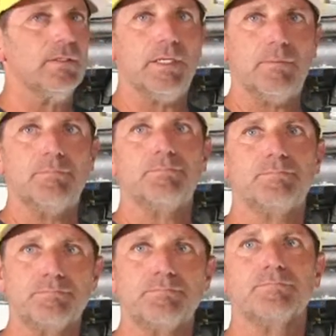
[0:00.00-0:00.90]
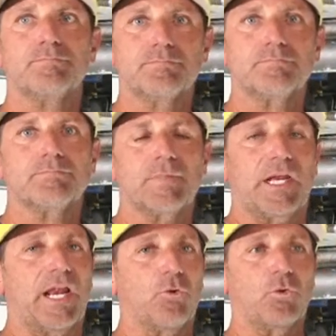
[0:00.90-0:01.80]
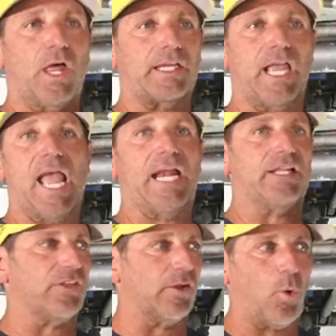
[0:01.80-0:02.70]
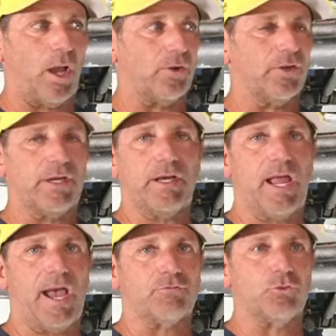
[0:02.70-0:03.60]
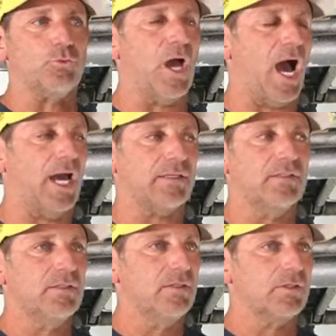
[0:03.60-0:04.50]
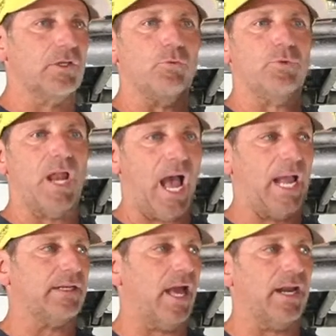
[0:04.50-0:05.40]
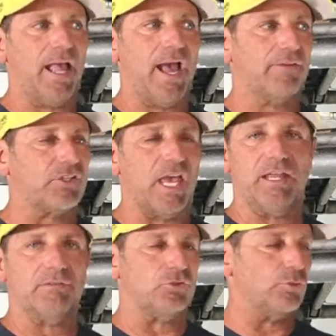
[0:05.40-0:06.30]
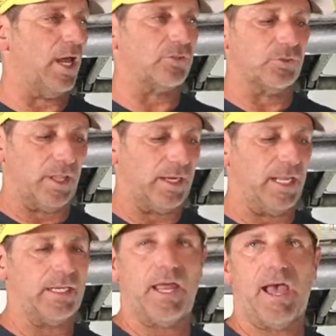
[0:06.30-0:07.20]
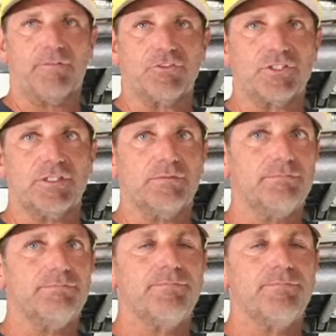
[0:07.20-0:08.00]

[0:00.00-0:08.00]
Yep. And I don't like anything wider than 8.5. Do not go 9, 9.5, 10. Do not do that. 8.5 is it.